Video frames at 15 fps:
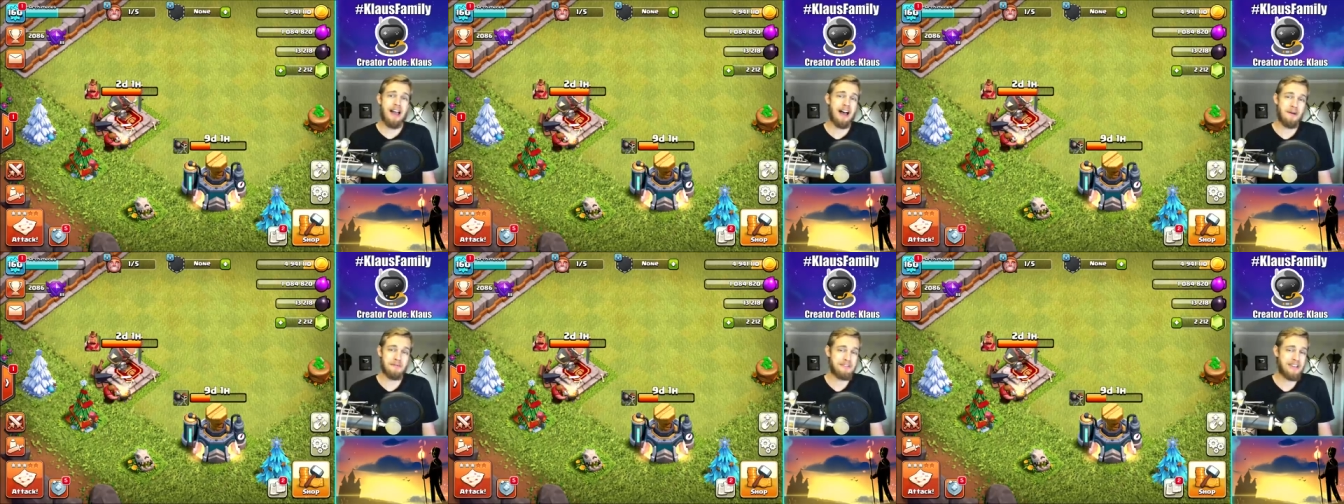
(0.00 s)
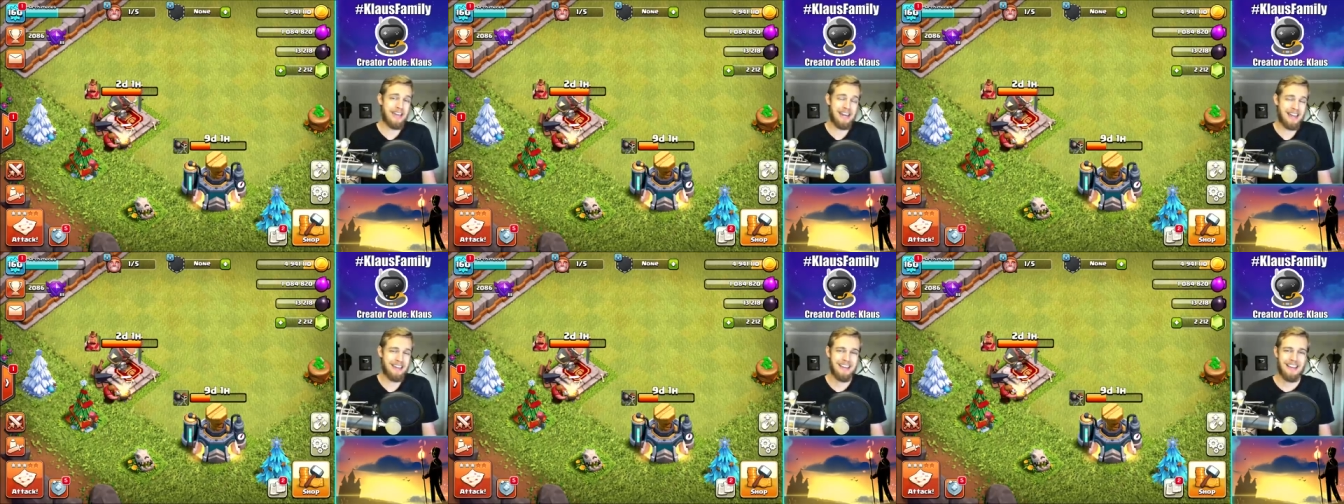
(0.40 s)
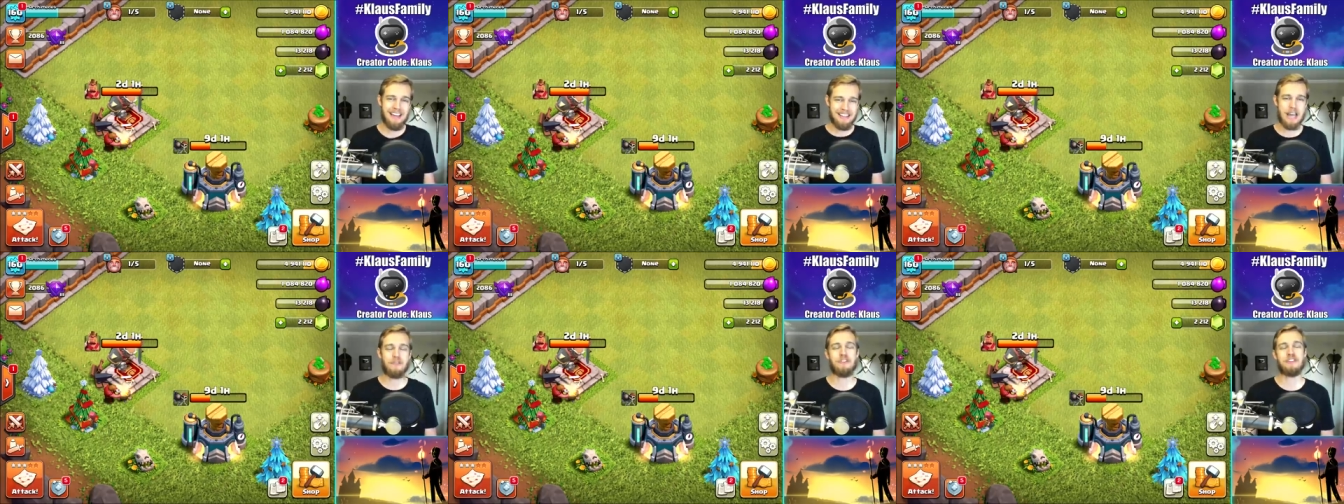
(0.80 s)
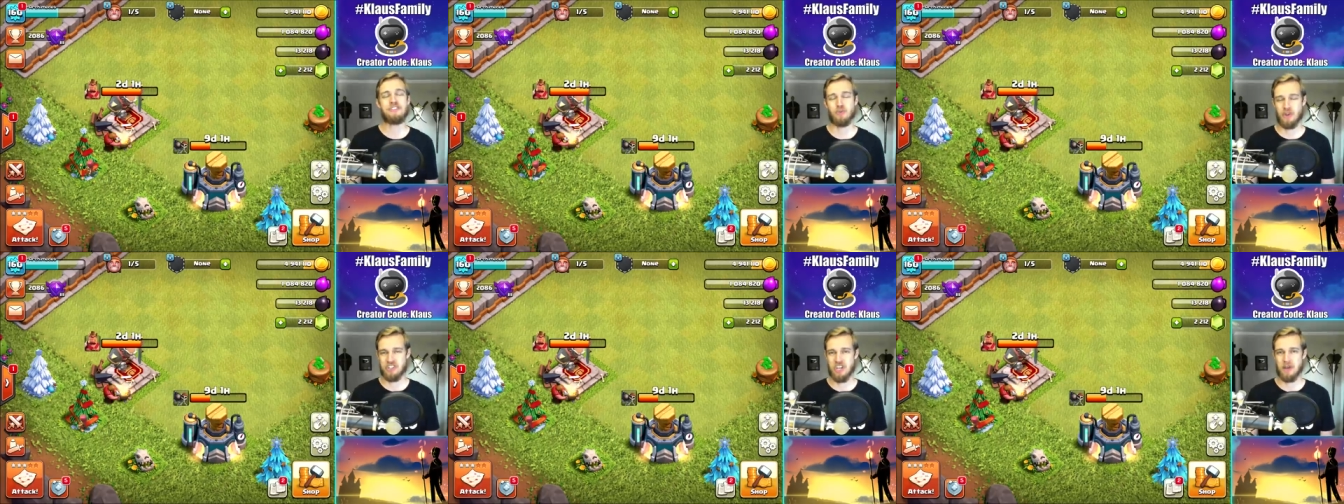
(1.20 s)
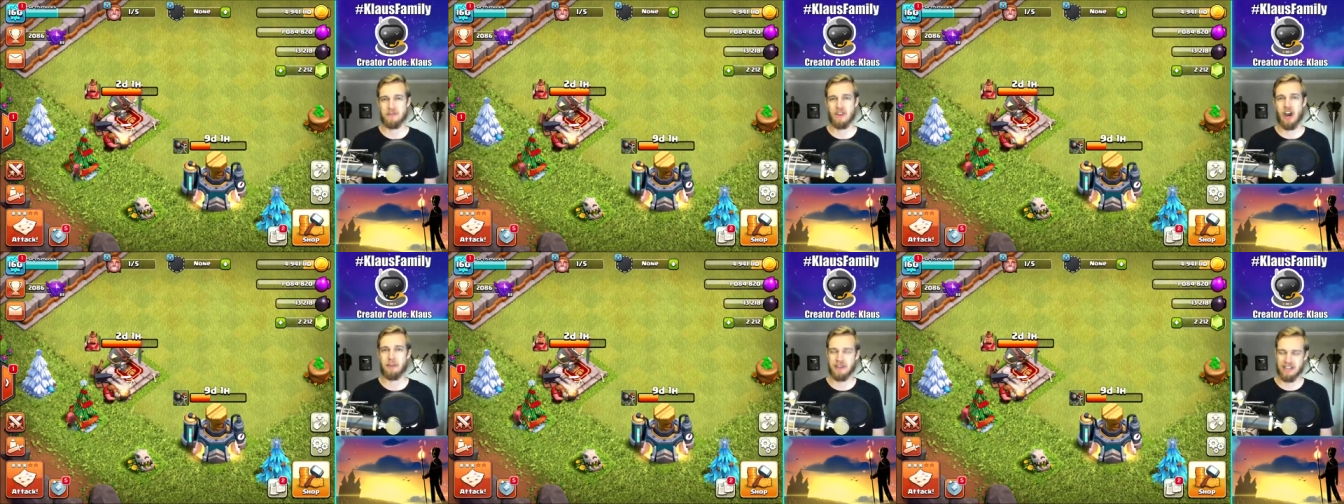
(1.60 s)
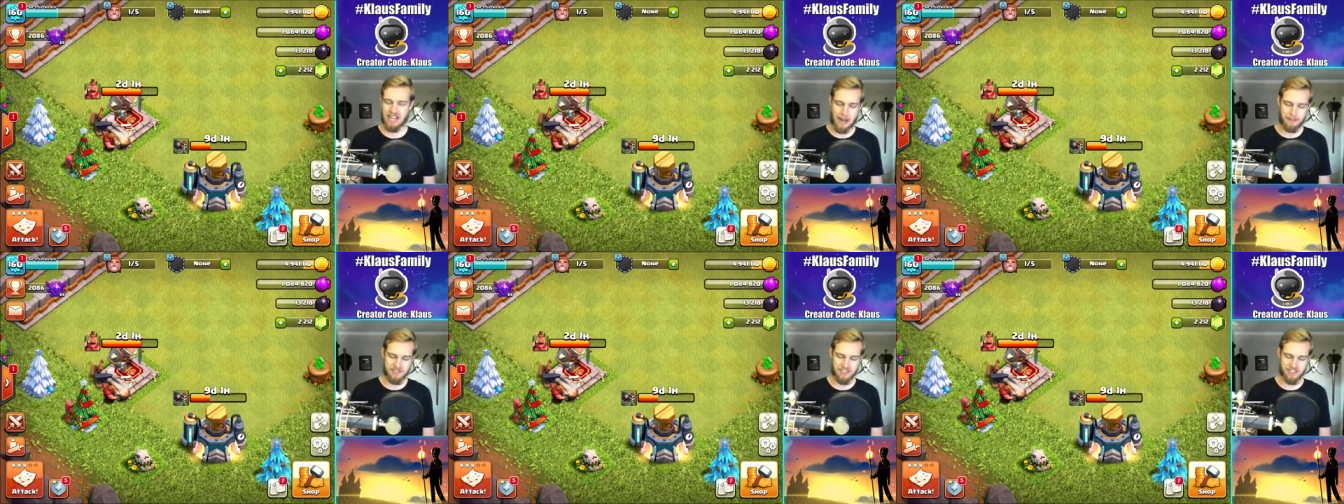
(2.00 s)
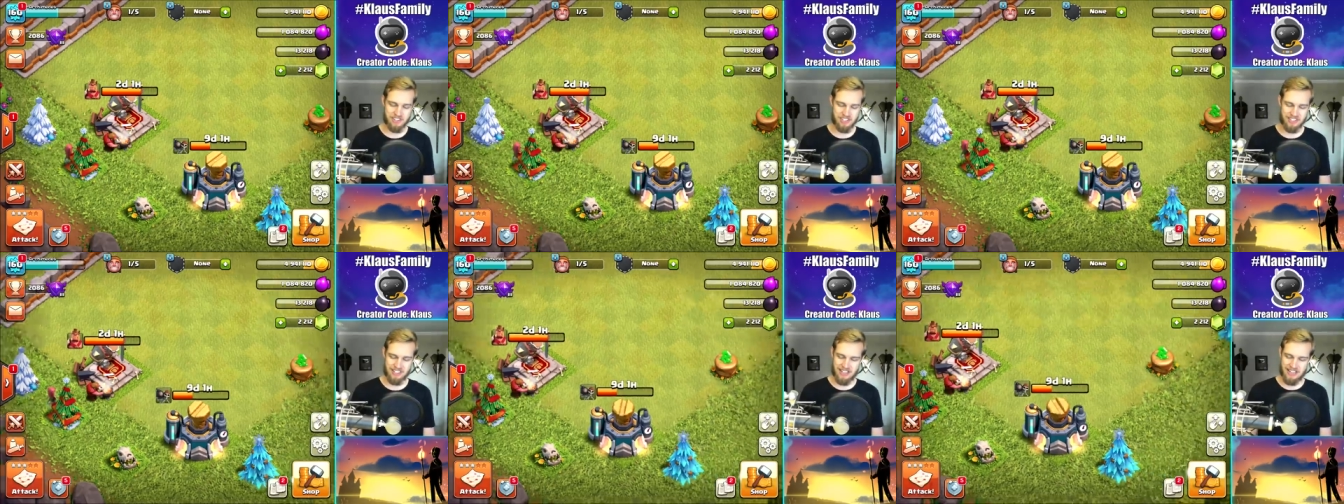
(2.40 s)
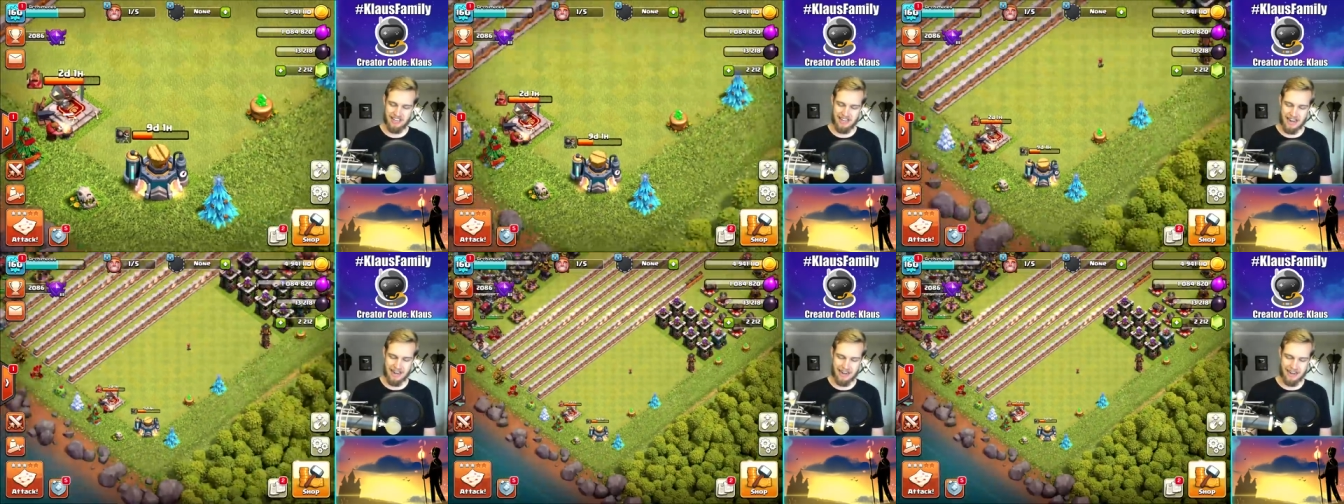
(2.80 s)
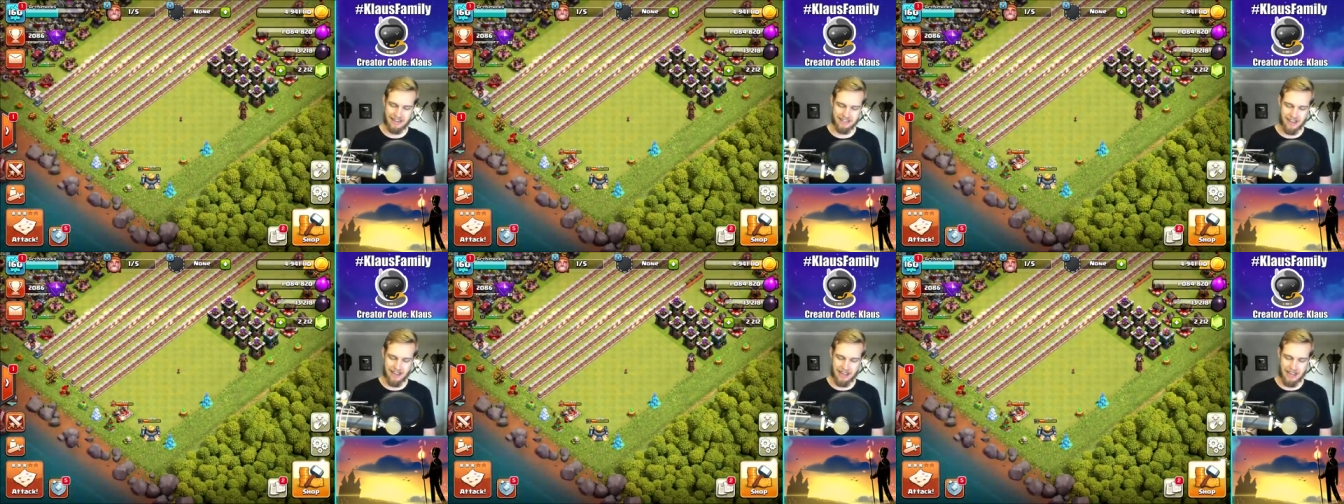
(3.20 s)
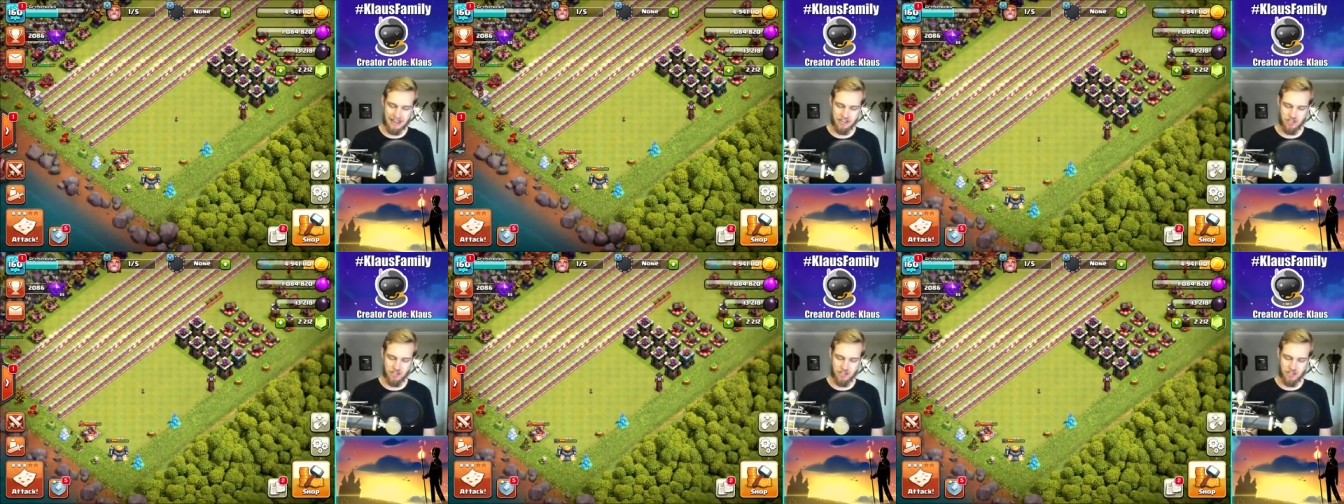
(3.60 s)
I'm gonna definitely switch up the army composition and uh, and